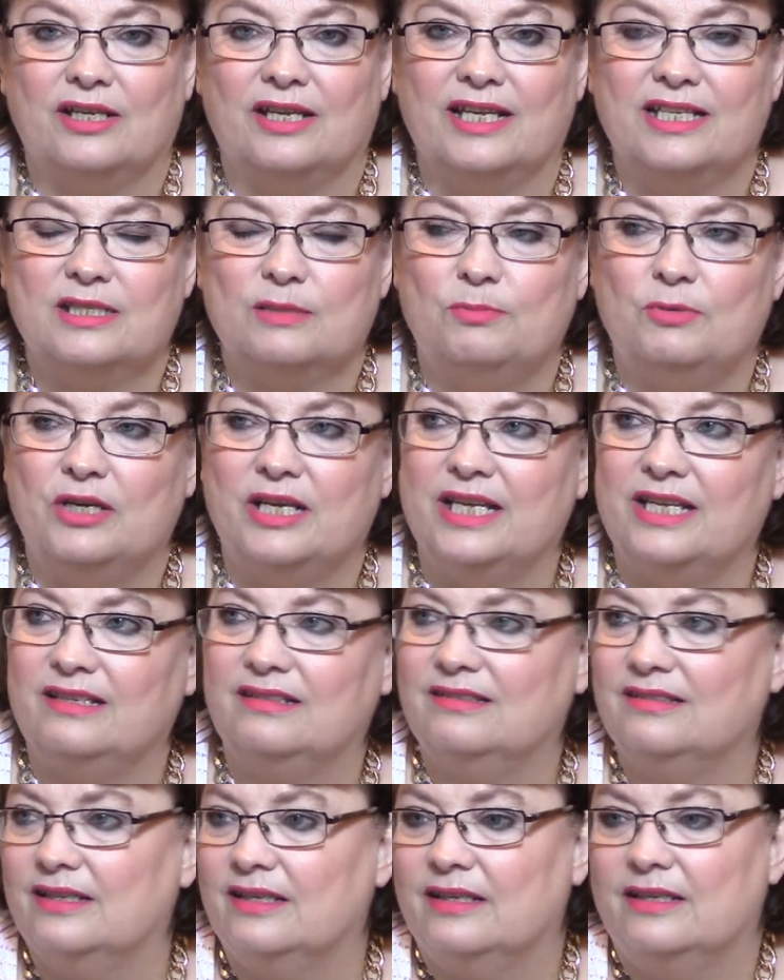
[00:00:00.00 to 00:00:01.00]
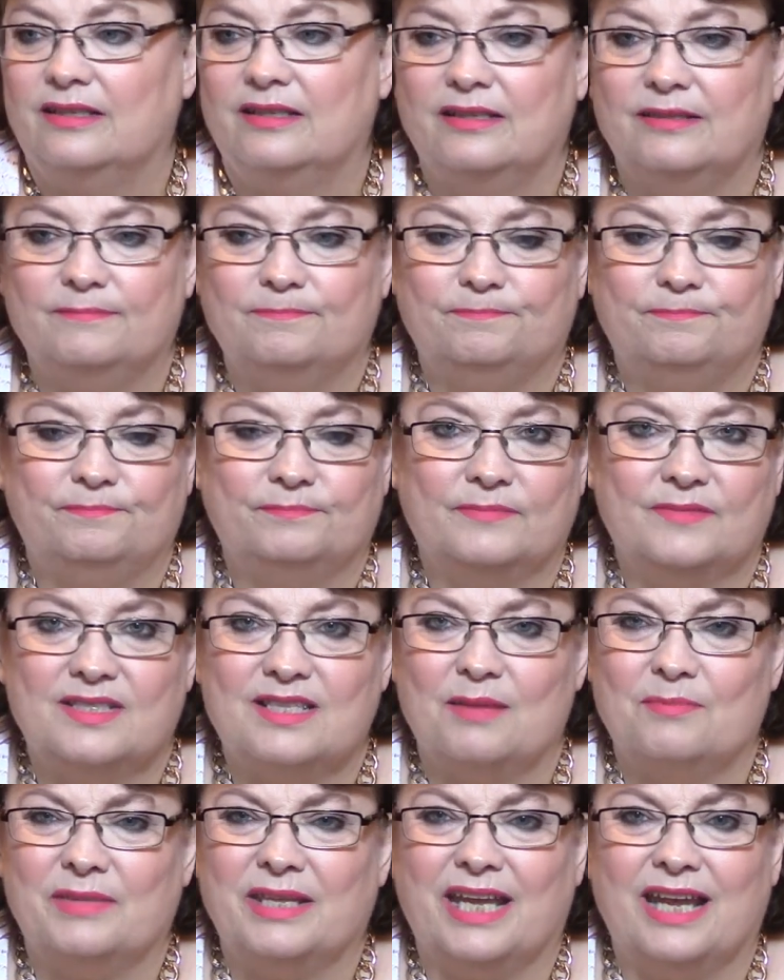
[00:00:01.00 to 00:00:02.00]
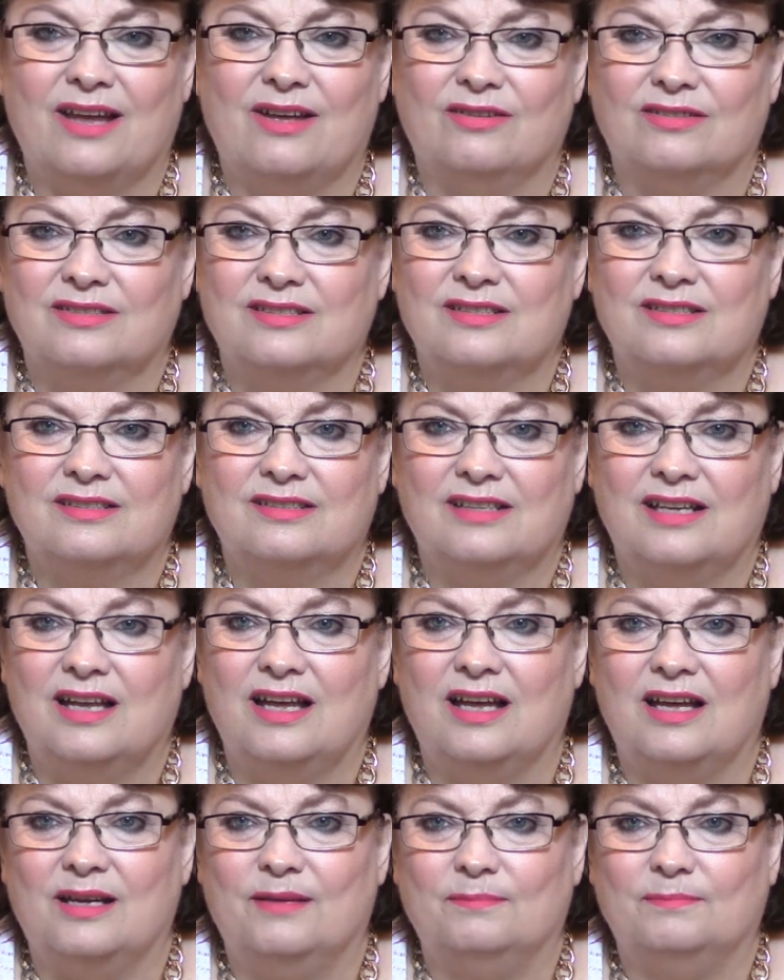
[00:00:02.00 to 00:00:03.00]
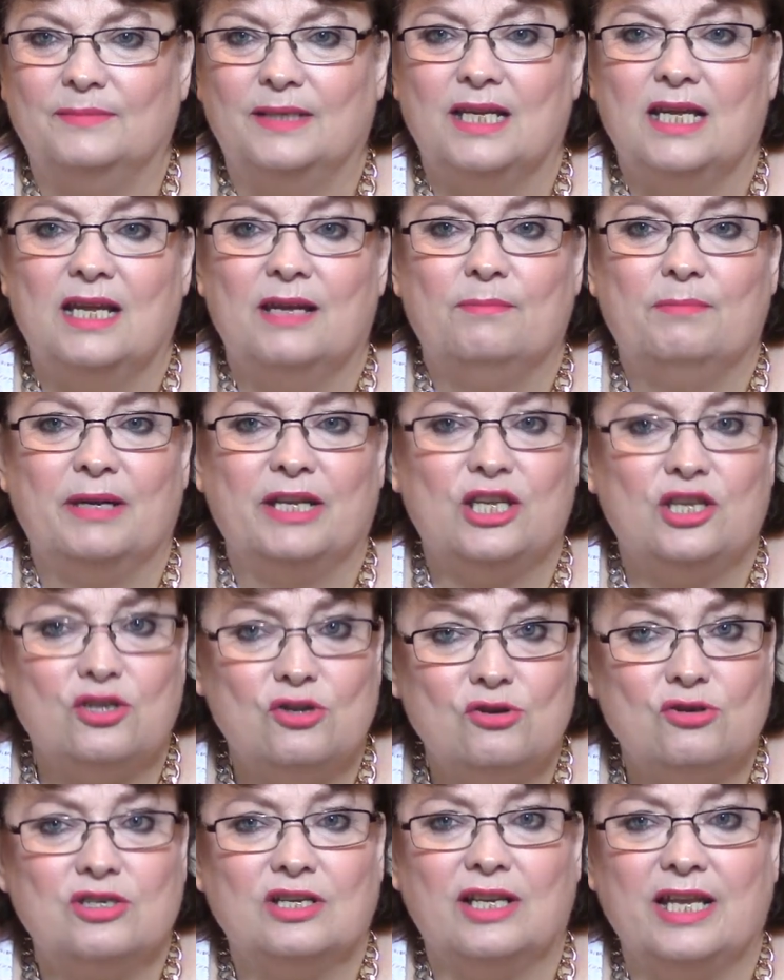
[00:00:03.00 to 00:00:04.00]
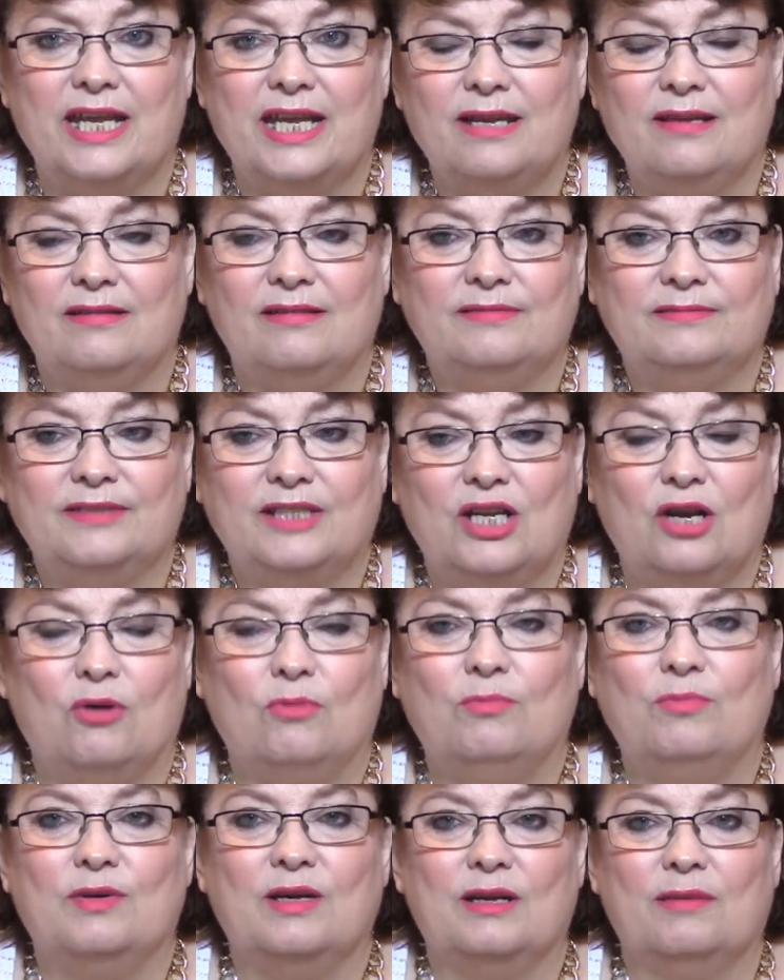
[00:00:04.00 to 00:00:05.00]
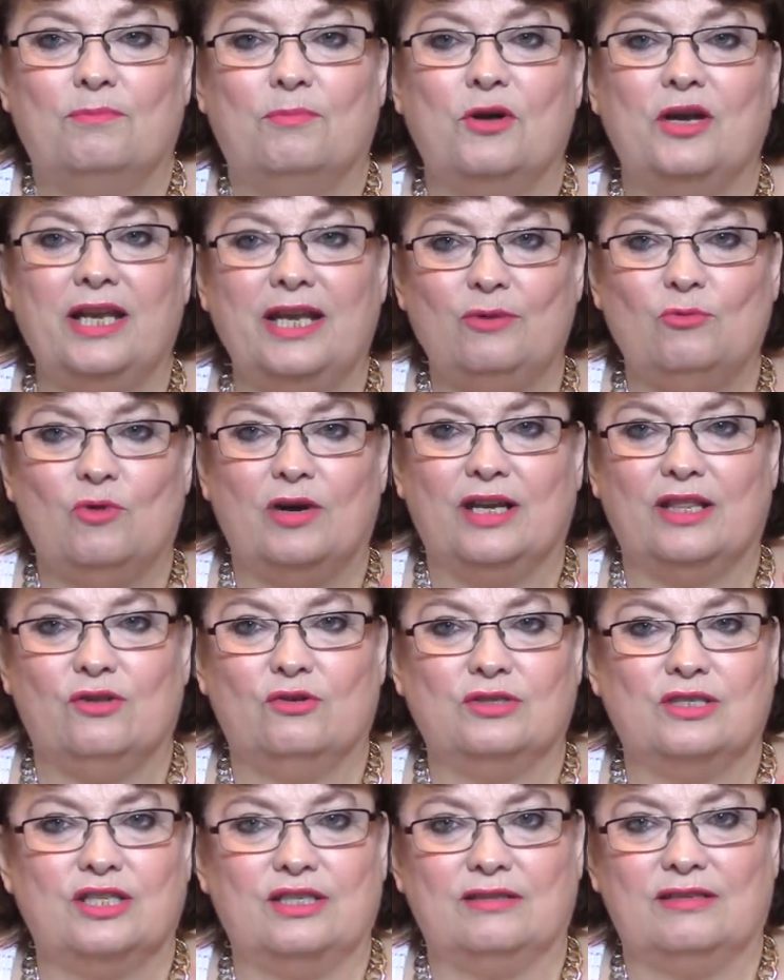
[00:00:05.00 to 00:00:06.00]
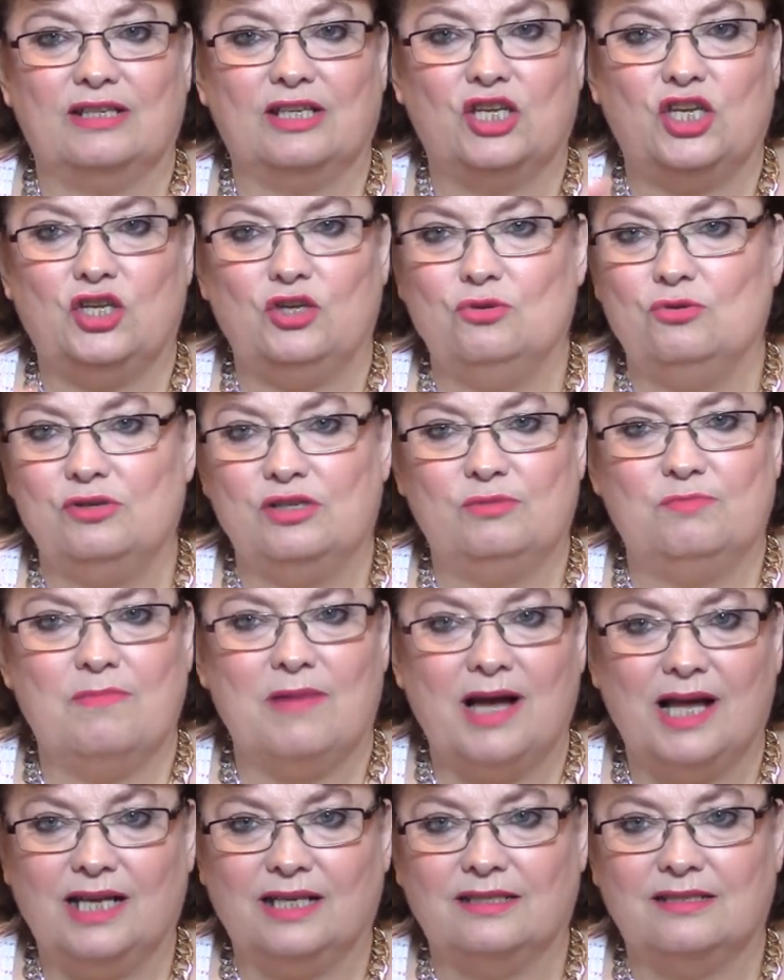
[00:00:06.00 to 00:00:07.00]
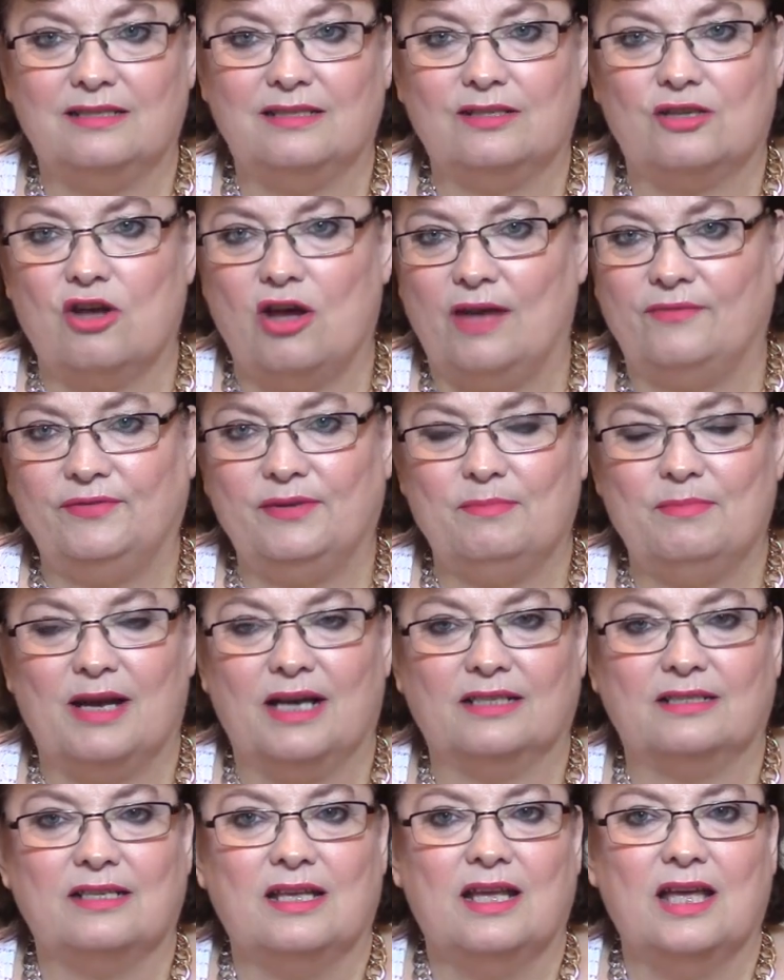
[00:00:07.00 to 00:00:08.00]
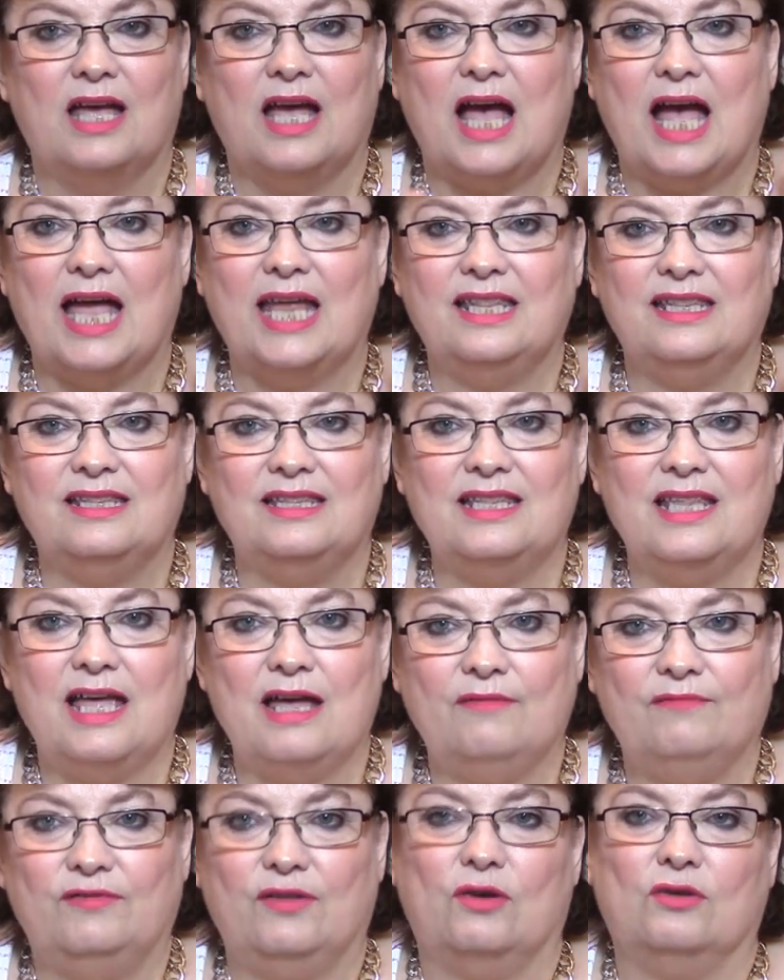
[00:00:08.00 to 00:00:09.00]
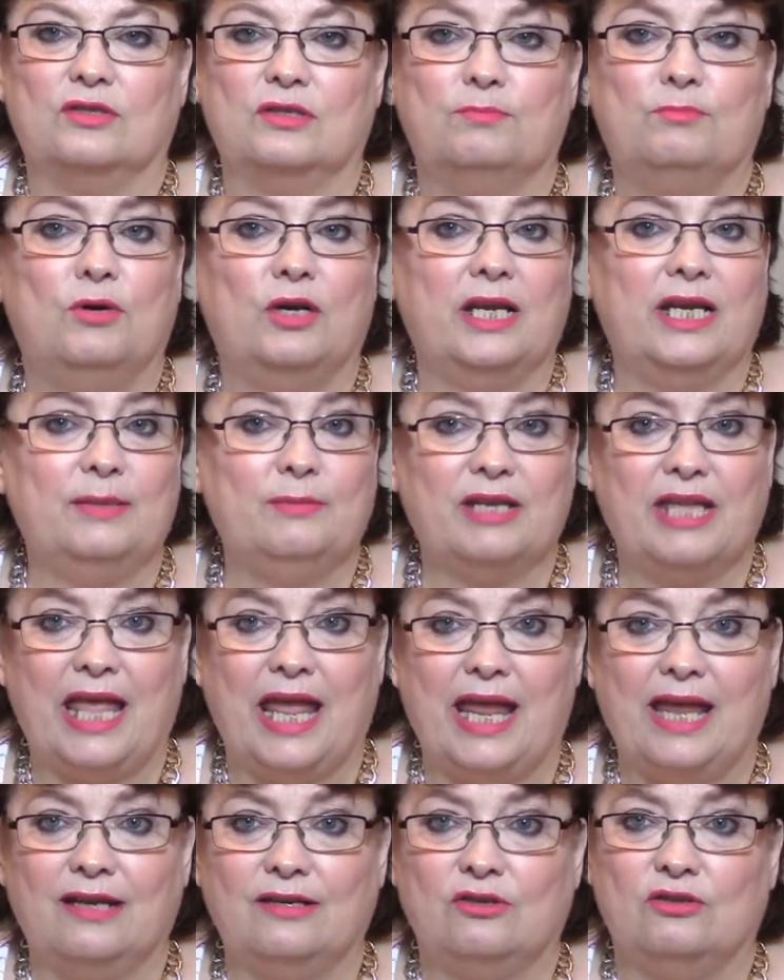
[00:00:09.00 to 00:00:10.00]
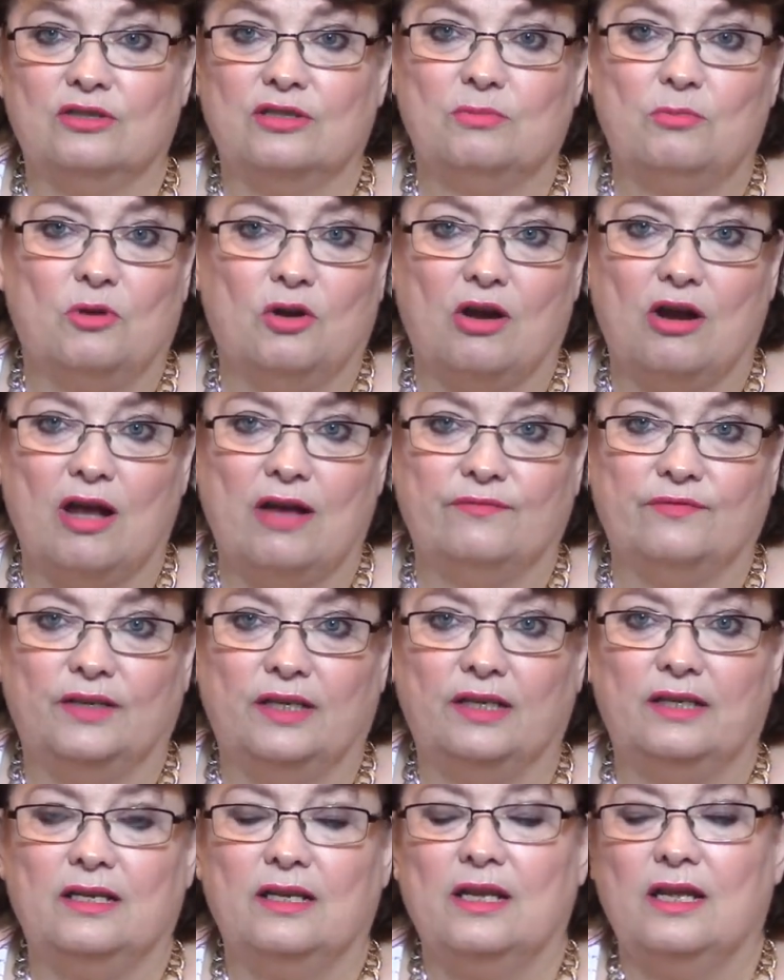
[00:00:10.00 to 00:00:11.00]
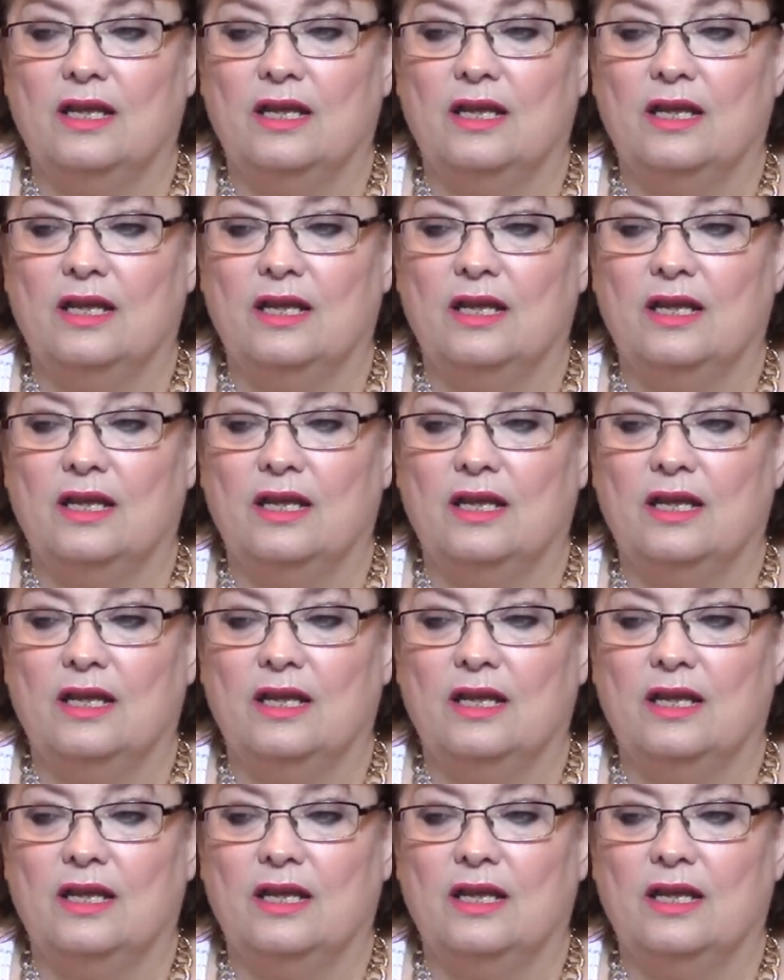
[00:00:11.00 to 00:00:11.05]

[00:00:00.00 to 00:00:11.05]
Let's put in something else. Um, but usually, you know, put in one of those huge mugs, coffee mugs. I love those. Put in candles more often.